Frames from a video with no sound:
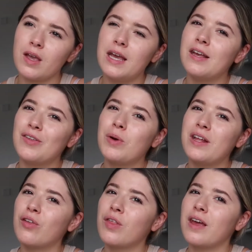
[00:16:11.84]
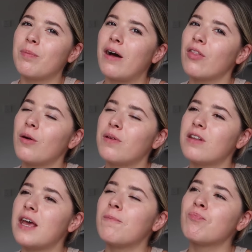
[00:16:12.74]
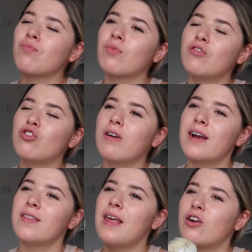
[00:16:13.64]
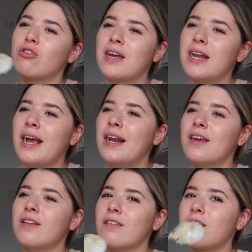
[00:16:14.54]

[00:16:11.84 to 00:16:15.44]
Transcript: It is weird to think about though, isn't it? Do you reckon they're green aliens,